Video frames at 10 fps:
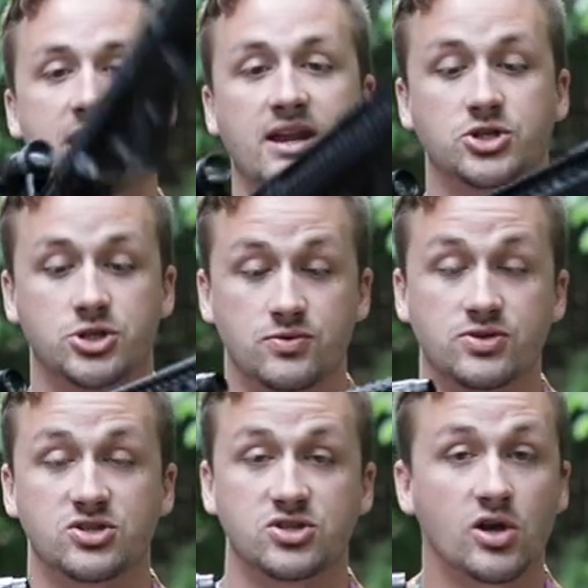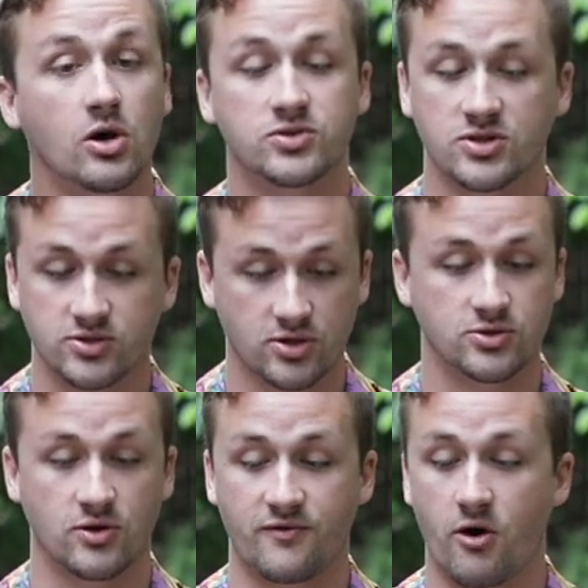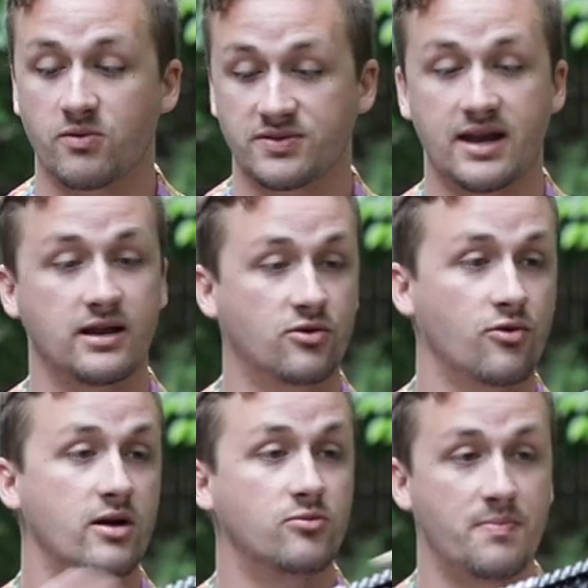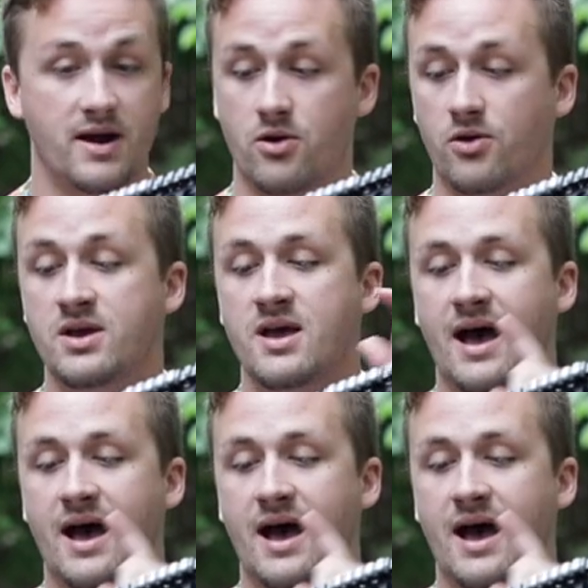And it shoots so far with that incredible barrel.